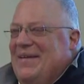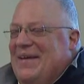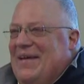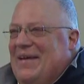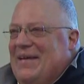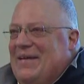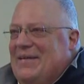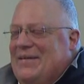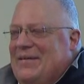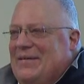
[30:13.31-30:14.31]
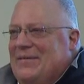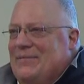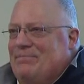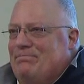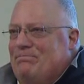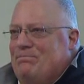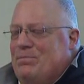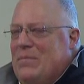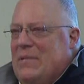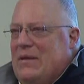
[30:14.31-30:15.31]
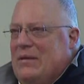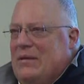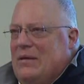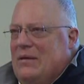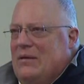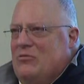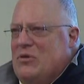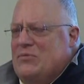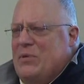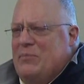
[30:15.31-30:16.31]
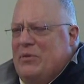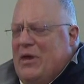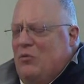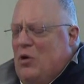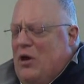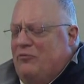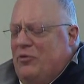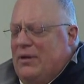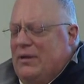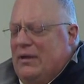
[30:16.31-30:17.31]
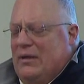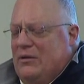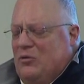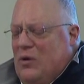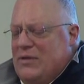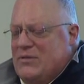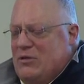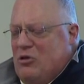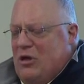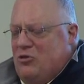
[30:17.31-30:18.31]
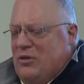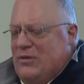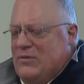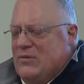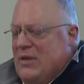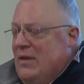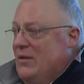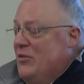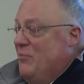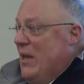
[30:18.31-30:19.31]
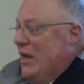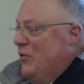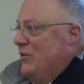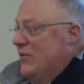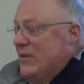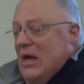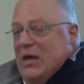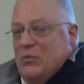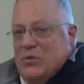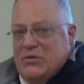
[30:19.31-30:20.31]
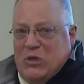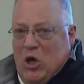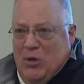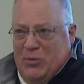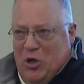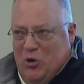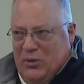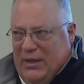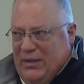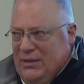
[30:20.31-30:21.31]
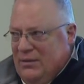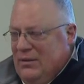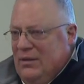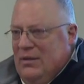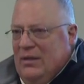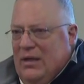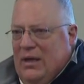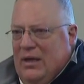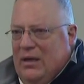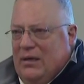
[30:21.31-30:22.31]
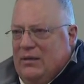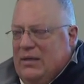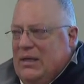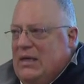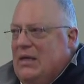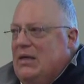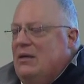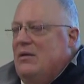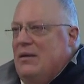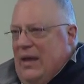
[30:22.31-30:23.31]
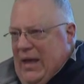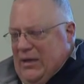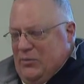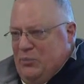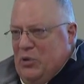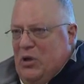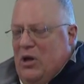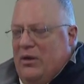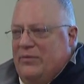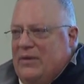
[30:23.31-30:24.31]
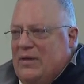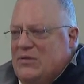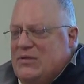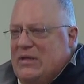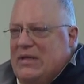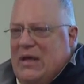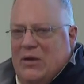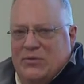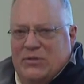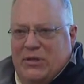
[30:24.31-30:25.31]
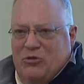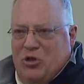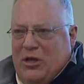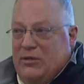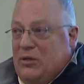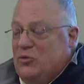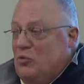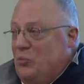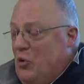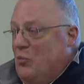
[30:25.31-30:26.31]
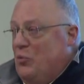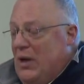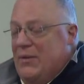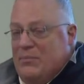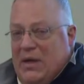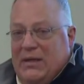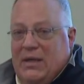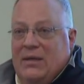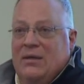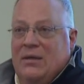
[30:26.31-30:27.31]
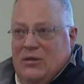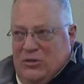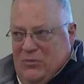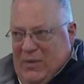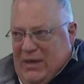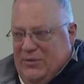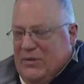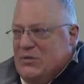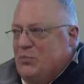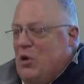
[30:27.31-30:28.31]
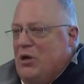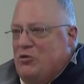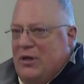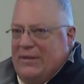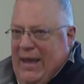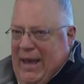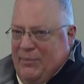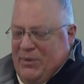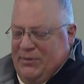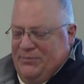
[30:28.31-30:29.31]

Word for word: and uh, just people that were offering uh, great suggestions. The mayor at the time was Tom Cote, and he had it put on the city council agenda to appropriate money to make this project happen.